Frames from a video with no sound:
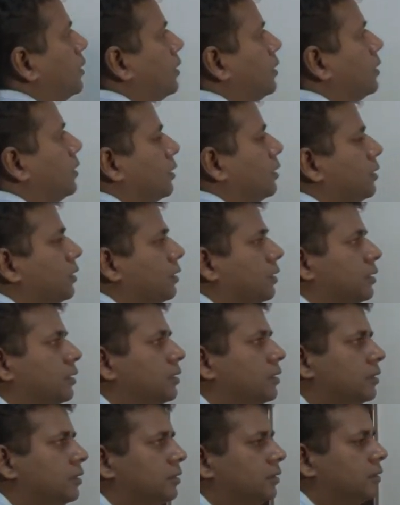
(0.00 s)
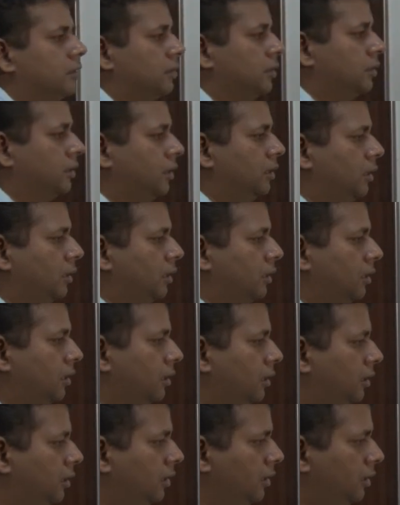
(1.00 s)

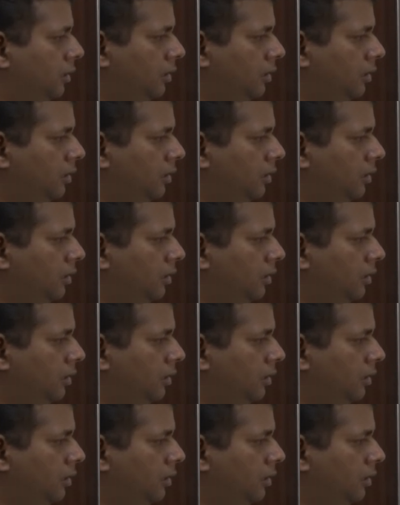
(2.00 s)
(no one is talking)